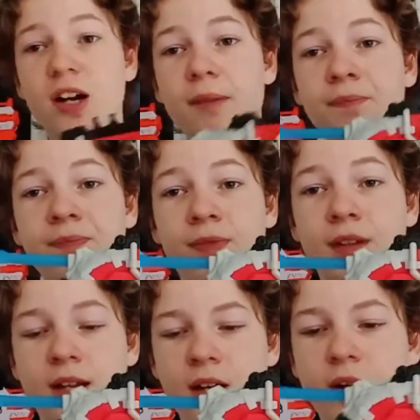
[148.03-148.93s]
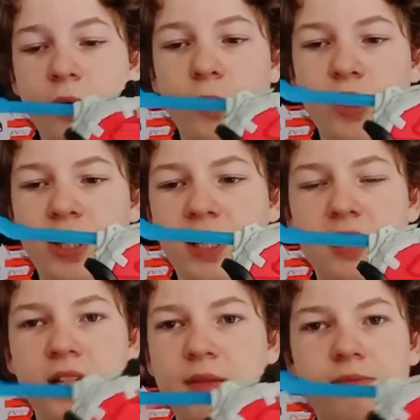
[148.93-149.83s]
arm, which
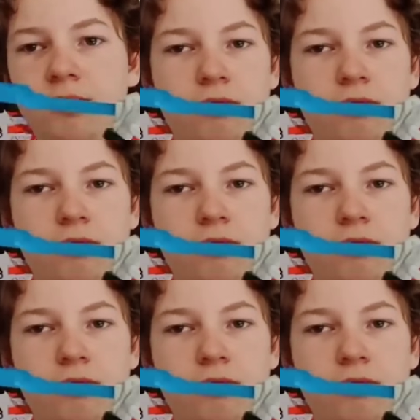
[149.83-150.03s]
is